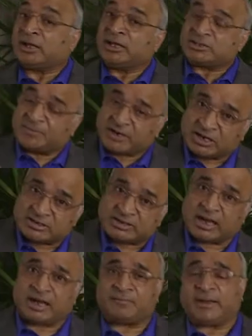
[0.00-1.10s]
it's because
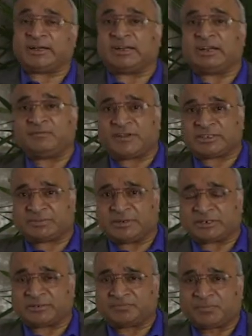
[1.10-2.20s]
I've made an investment.